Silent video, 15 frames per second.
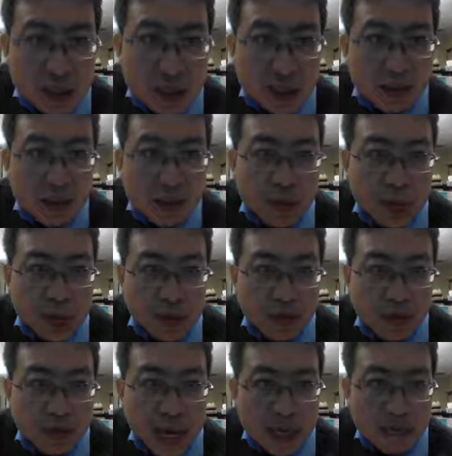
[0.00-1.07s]
advantage in
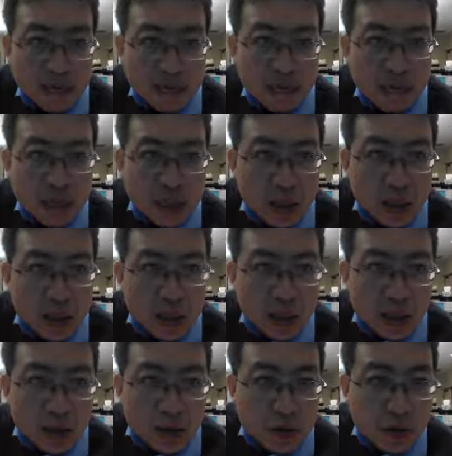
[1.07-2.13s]
production for ice cream.
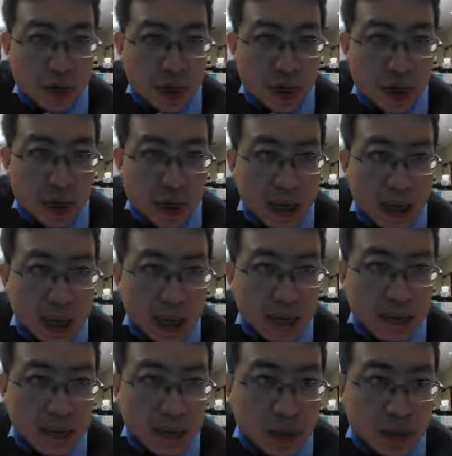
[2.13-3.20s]
So
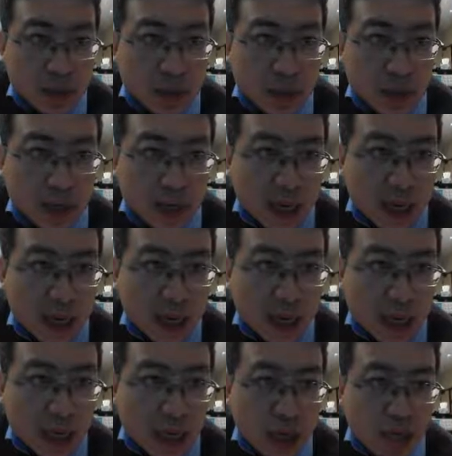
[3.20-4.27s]
let's call
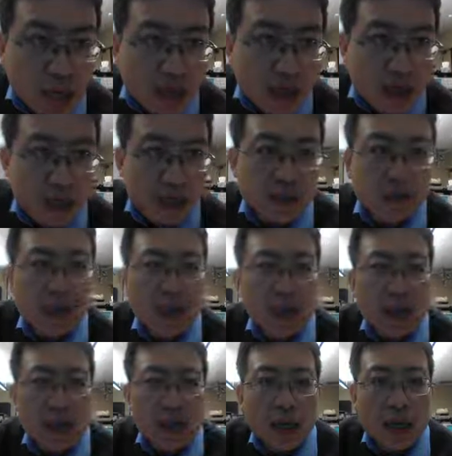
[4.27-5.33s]
it AA. So absolute
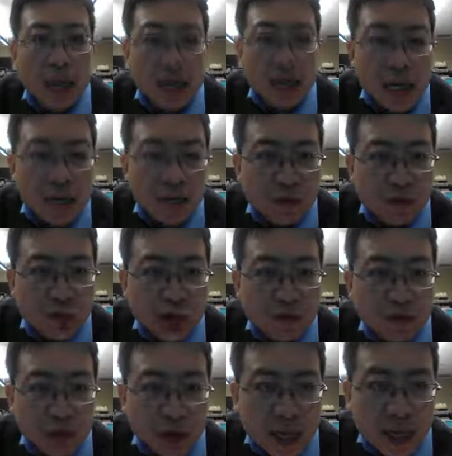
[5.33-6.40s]
advantage. And
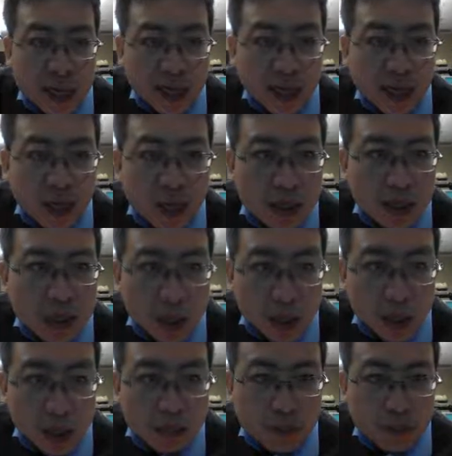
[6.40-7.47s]
then for cake,
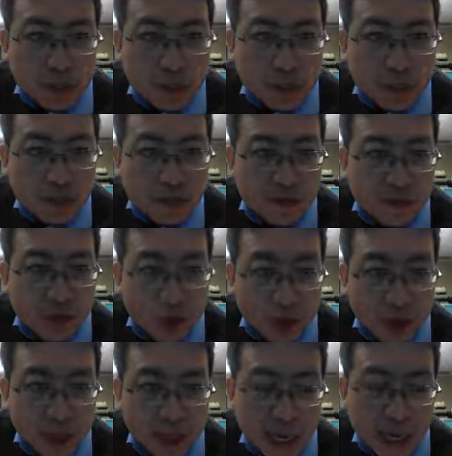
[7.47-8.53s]
Greg can produce
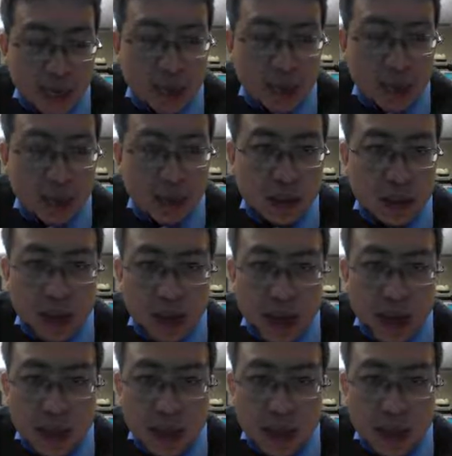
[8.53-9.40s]
4 cake,